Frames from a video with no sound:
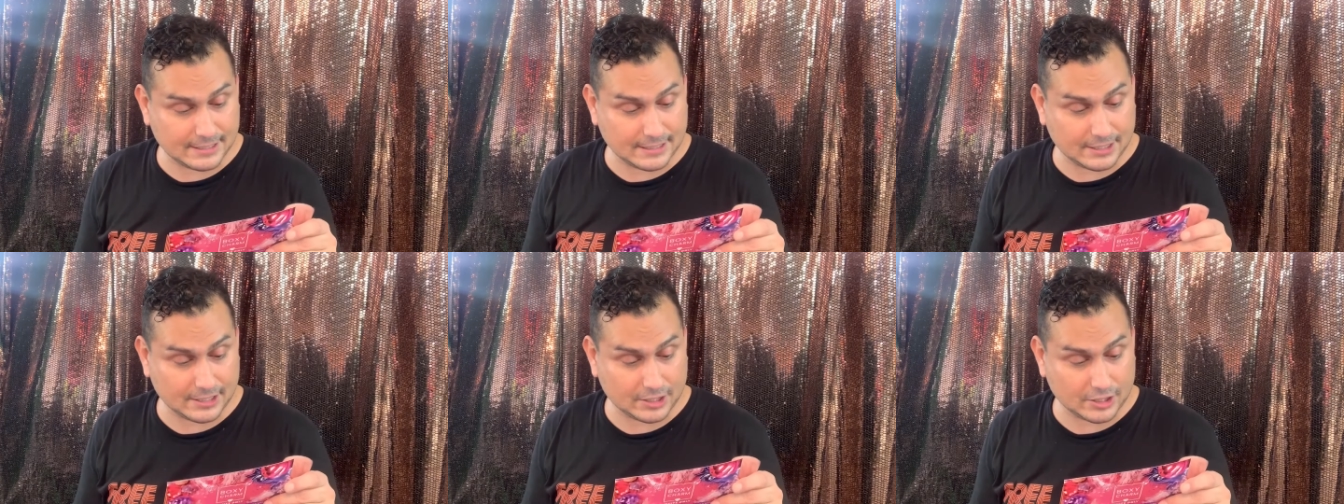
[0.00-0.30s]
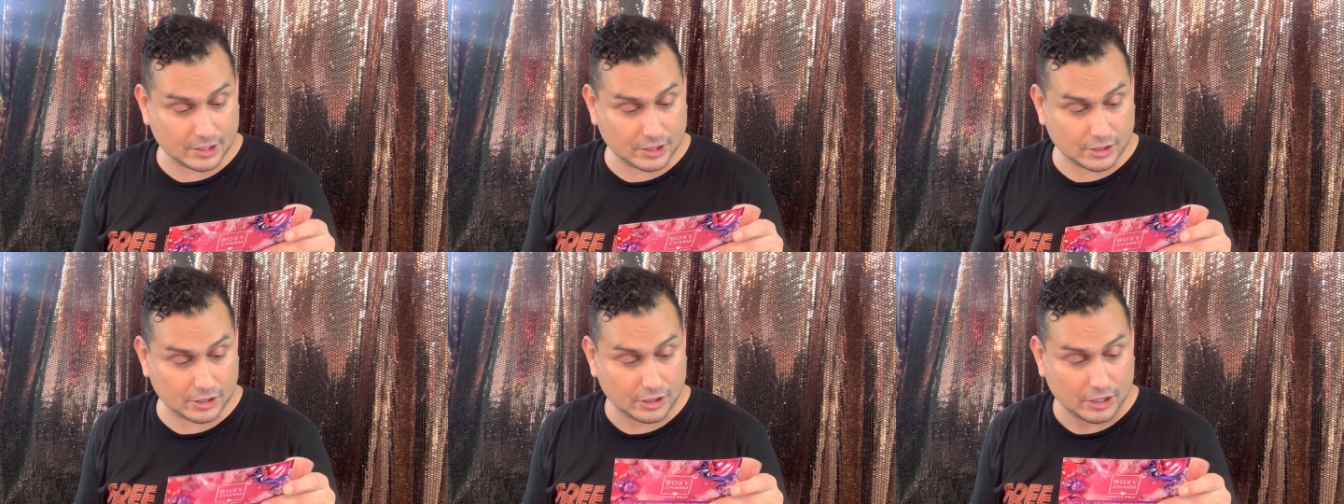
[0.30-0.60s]

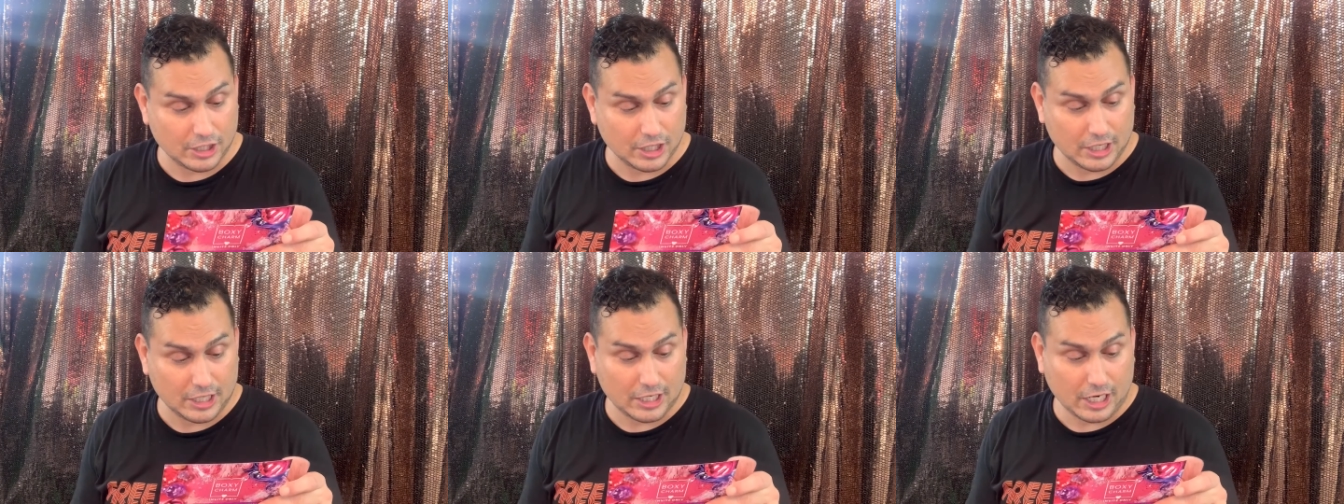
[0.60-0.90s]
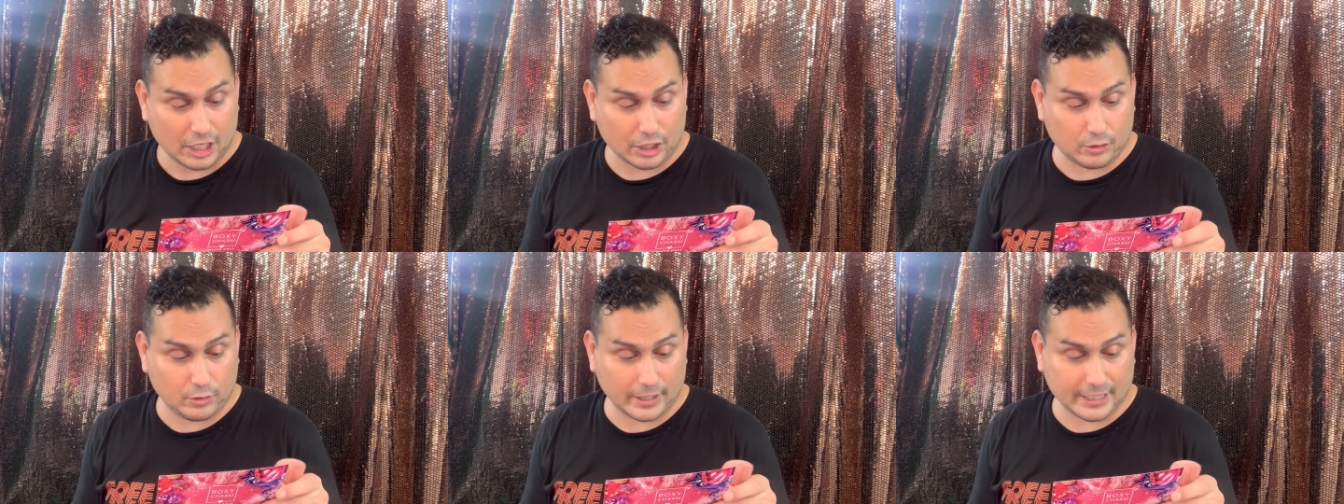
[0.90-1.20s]
here,
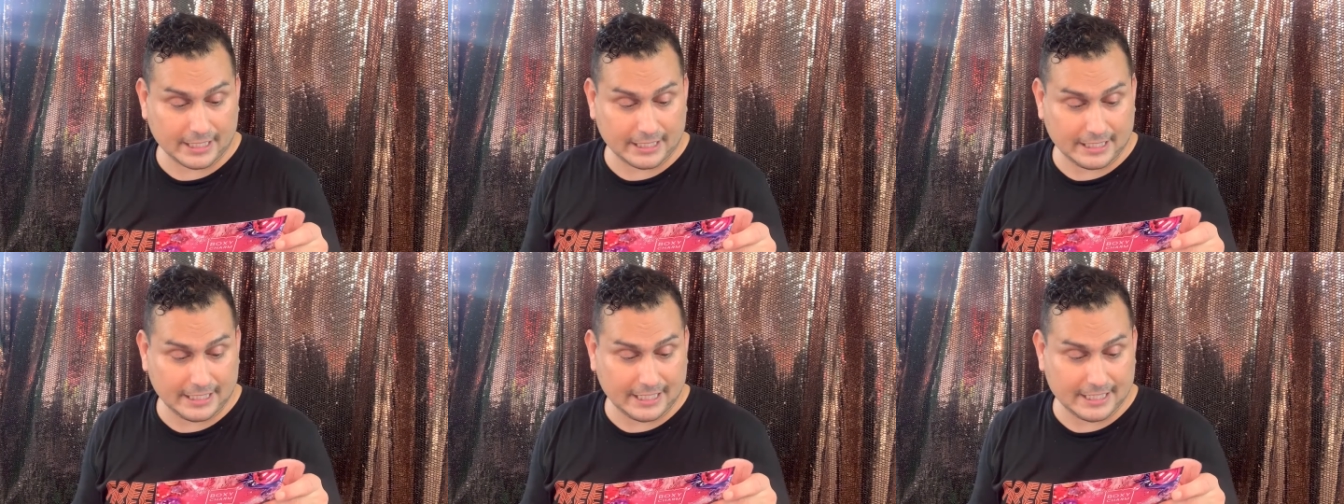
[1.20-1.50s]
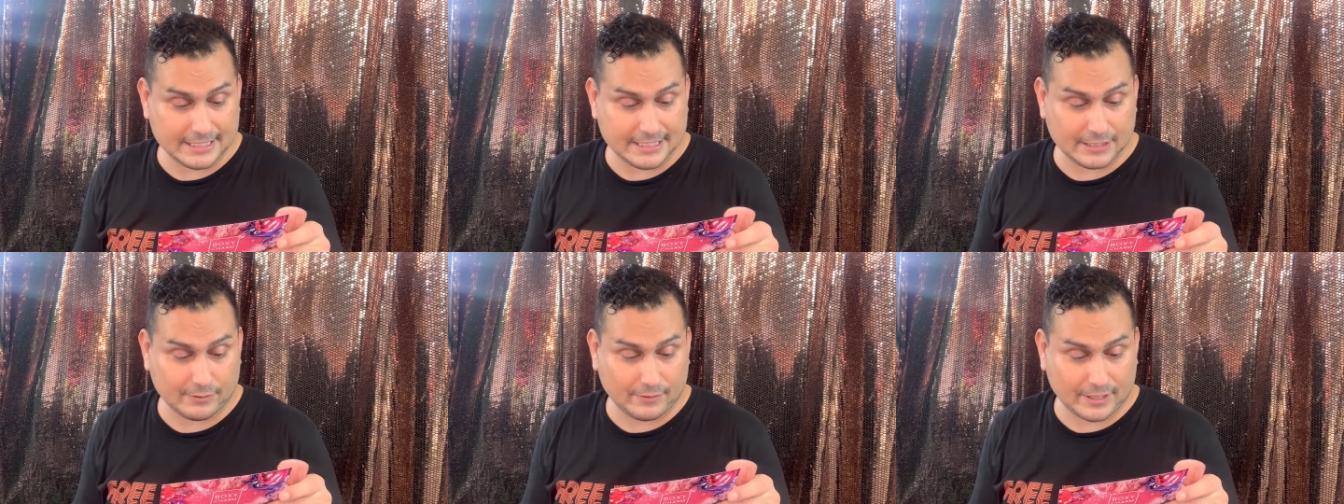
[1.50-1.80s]
a quick and
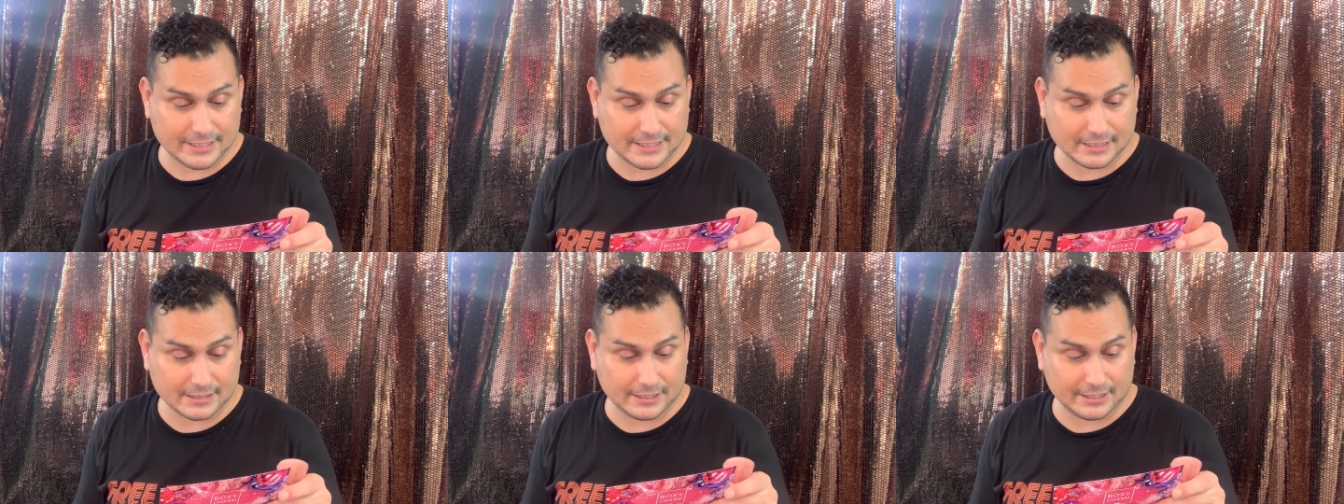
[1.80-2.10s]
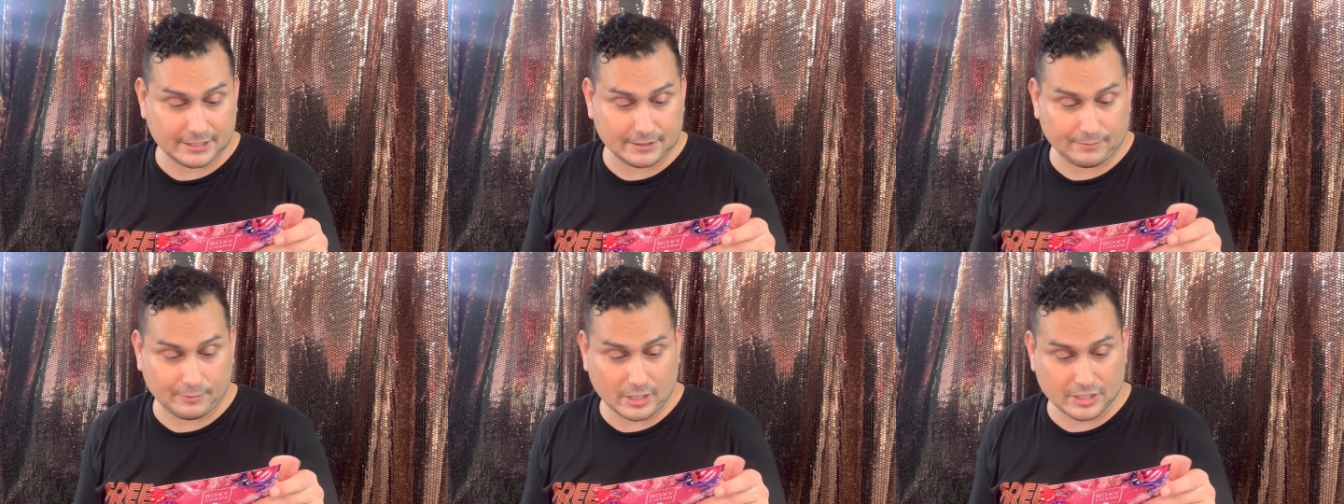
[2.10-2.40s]
easy way to
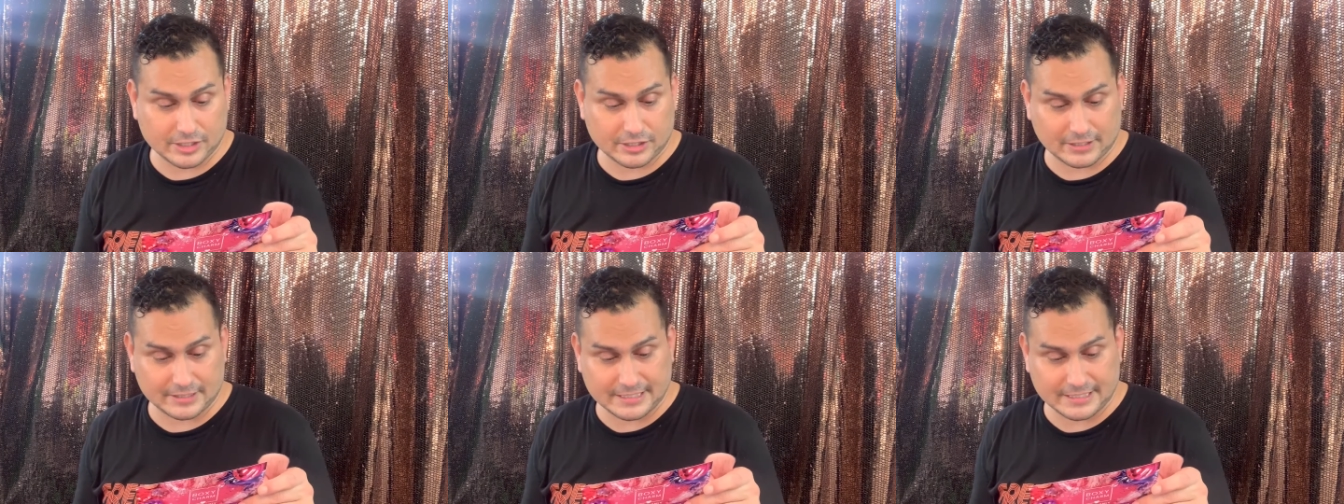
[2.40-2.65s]
clean your brush.